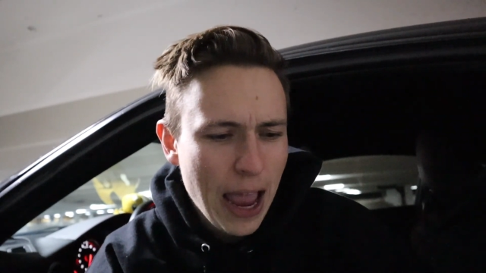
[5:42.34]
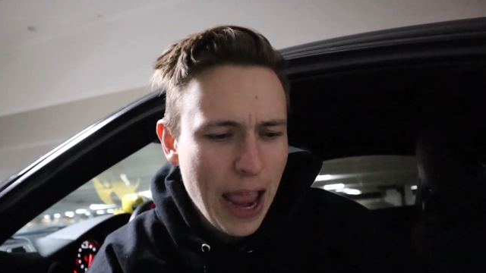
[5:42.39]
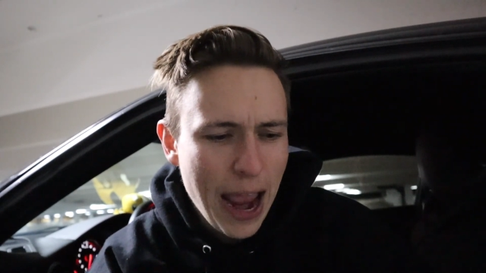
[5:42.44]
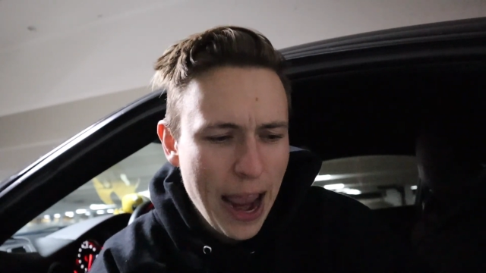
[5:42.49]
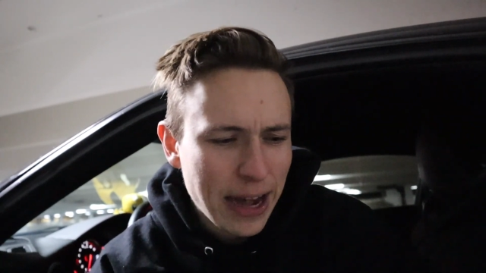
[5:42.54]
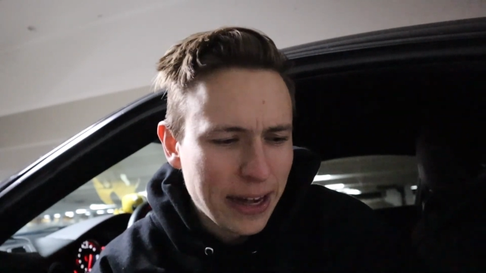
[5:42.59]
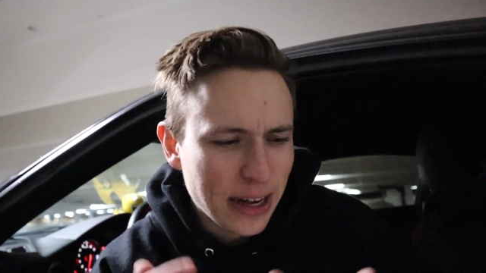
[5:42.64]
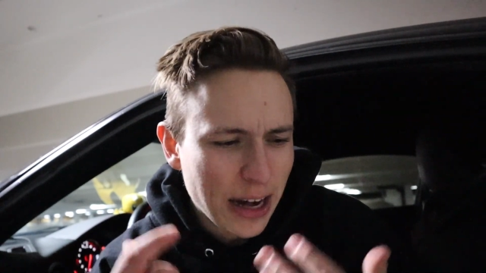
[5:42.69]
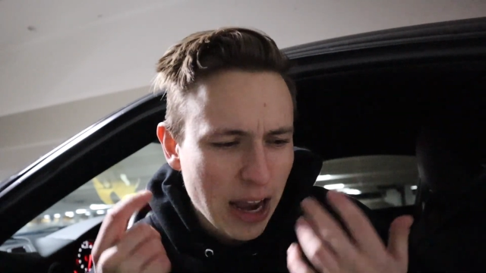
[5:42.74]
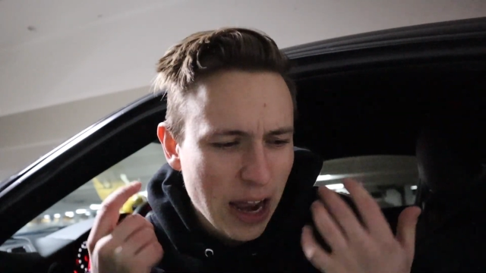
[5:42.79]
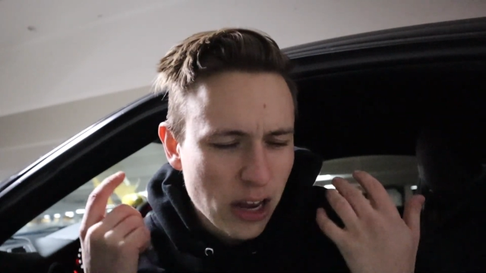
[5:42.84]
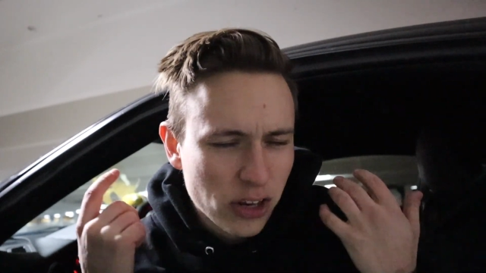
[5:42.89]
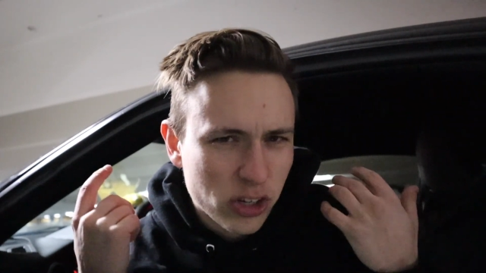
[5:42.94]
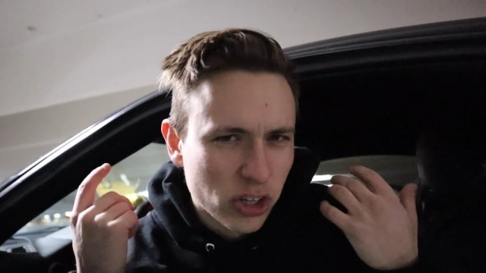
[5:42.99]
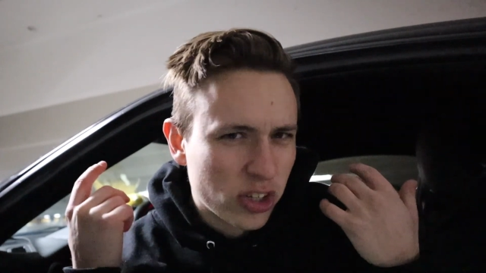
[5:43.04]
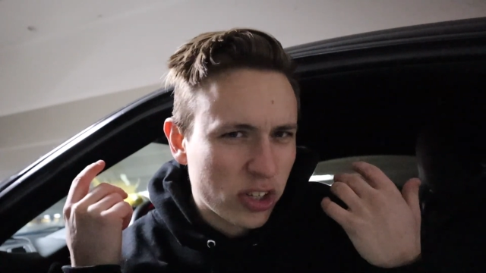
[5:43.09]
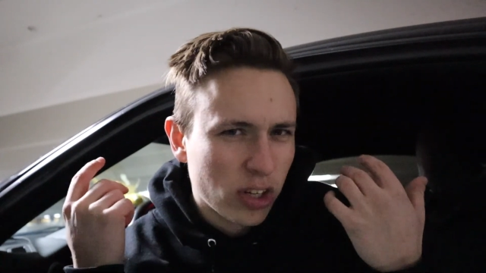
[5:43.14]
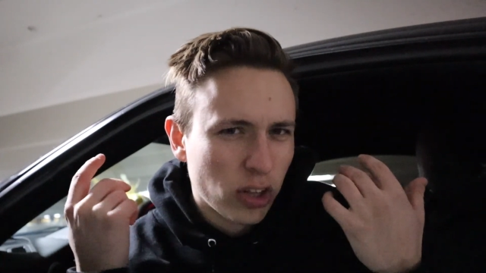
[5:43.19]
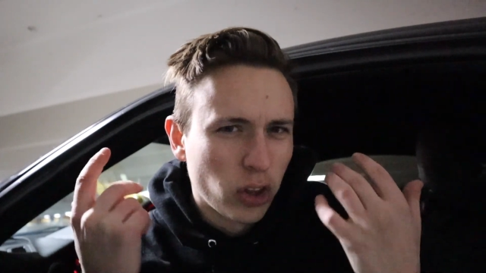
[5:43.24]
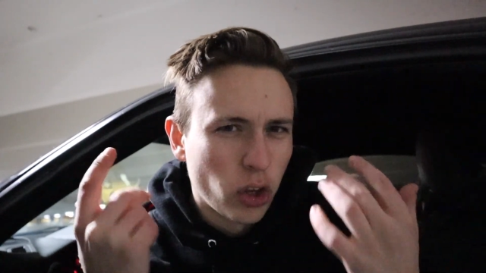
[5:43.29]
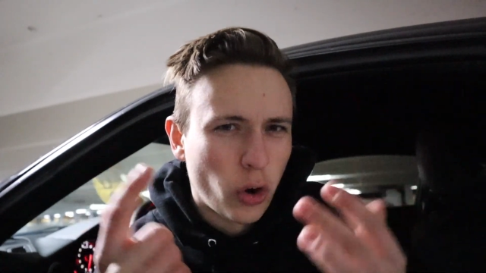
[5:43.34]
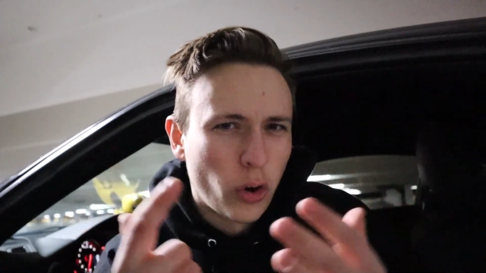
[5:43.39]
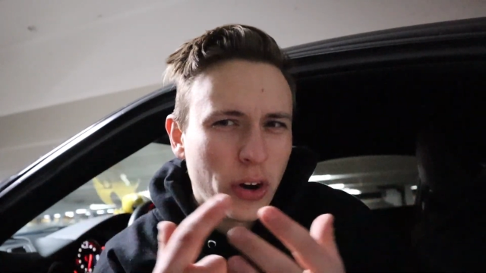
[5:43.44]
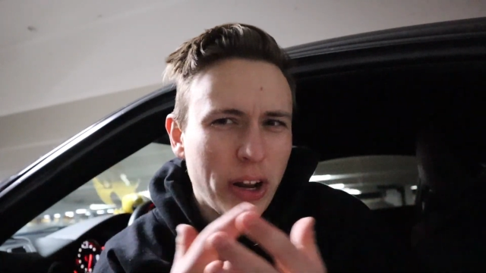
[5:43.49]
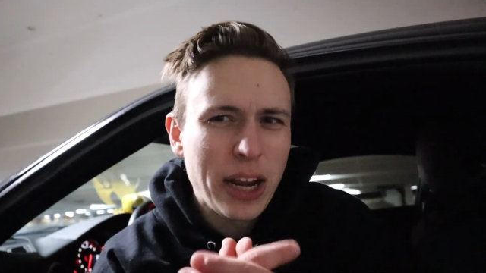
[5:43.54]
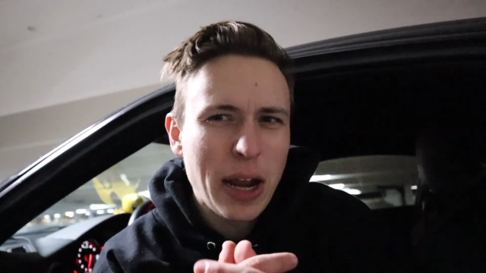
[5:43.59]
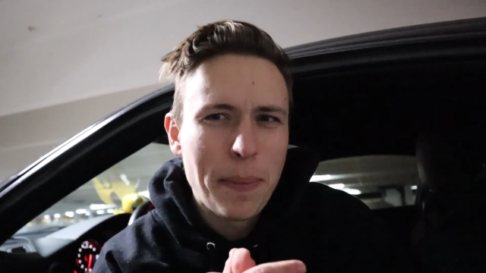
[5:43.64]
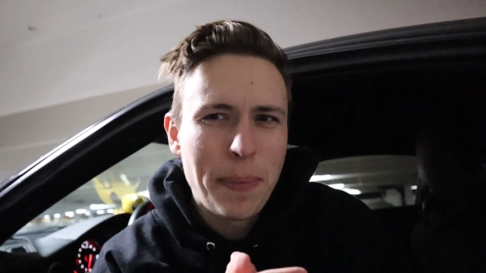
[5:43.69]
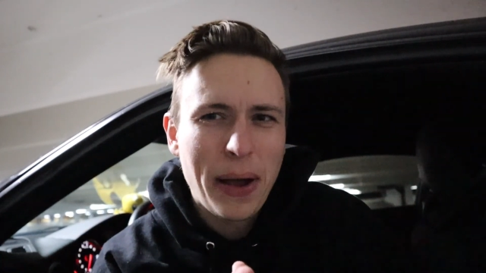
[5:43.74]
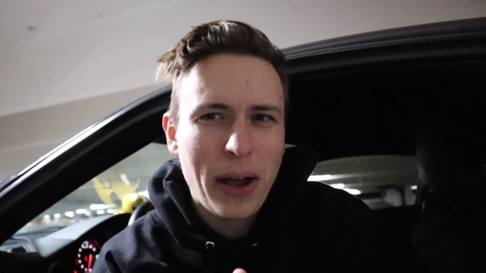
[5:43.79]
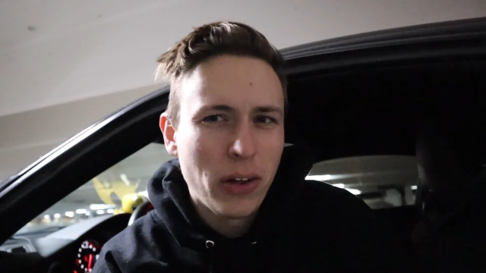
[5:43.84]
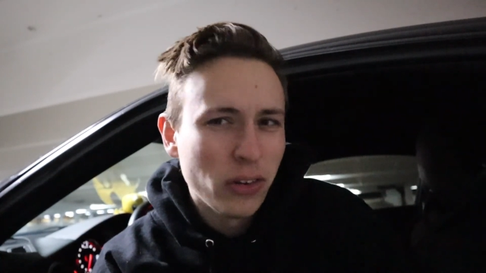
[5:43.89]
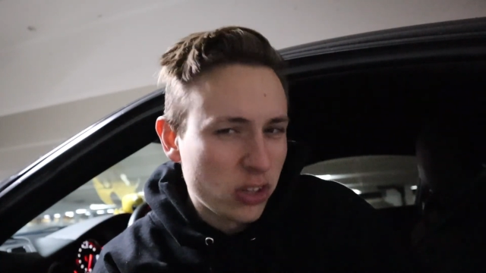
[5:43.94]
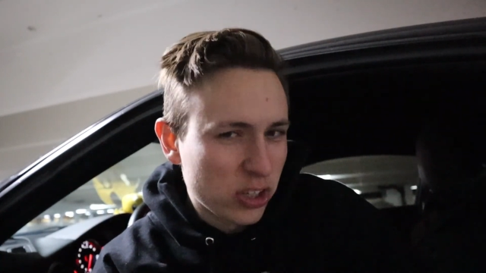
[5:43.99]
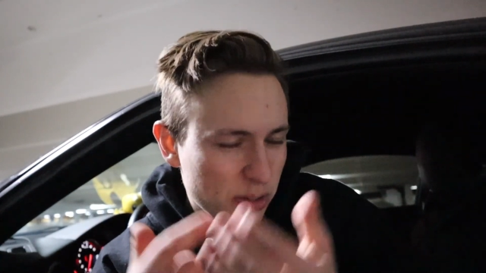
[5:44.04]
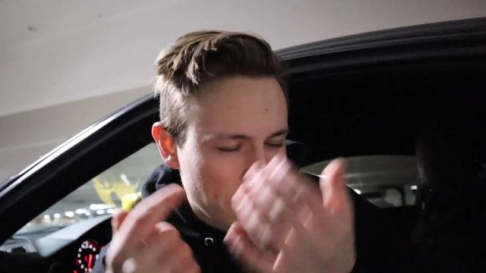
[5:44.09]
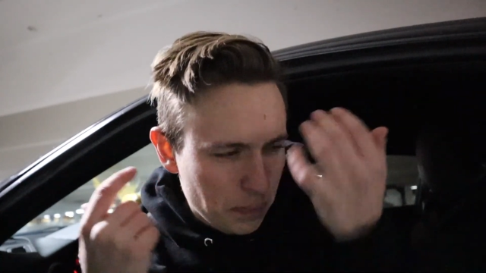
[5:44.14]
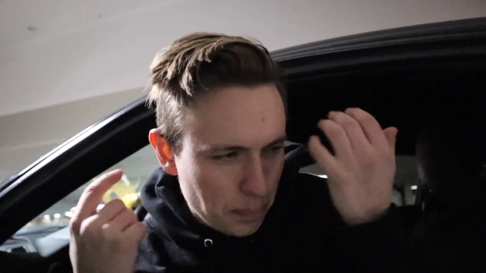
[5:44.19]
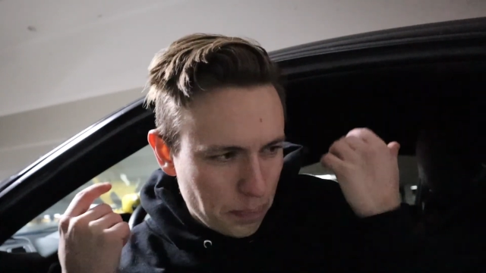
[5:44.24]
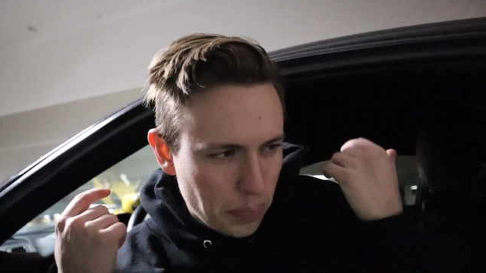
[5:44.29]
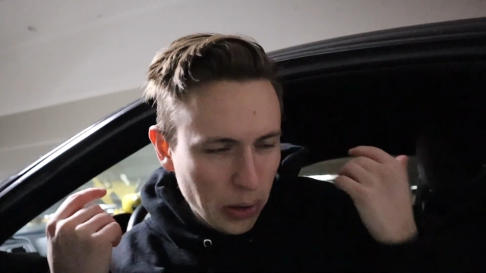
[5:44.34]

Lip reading: And just learning about just